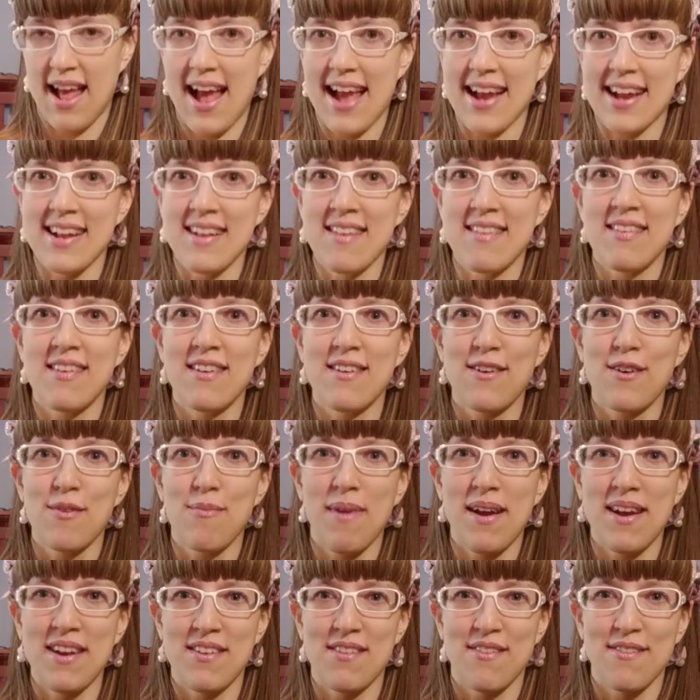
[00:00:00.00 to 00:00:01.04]
I
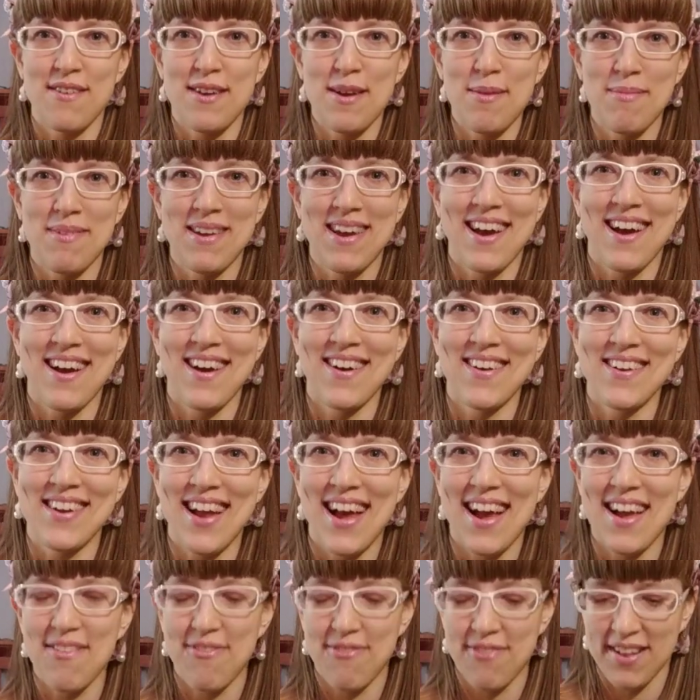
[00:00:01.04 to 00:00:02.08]
considered my dream coat,
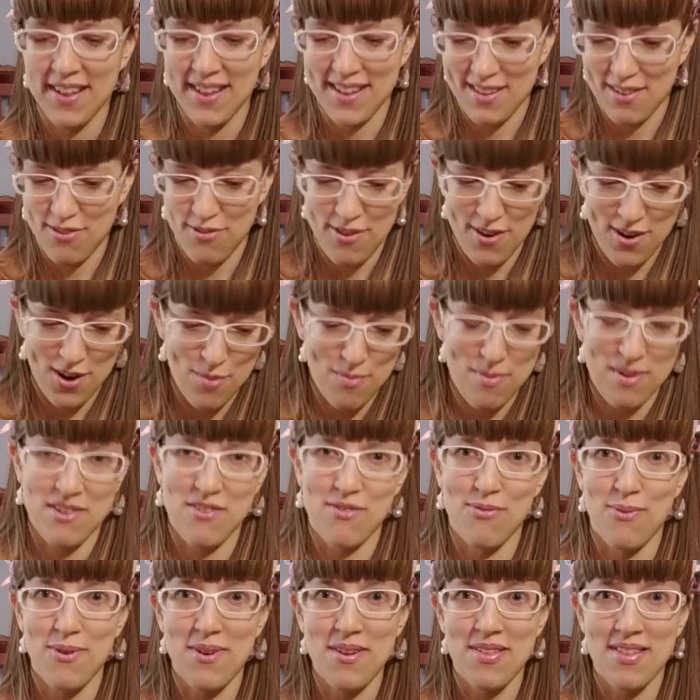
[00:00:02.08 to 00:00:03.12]
I feel it's very
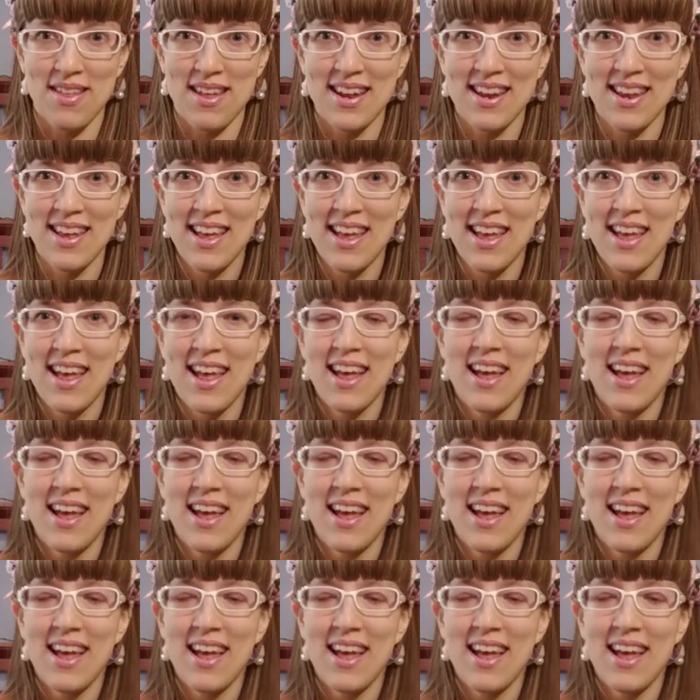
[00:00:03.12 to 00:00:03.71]
much worth it.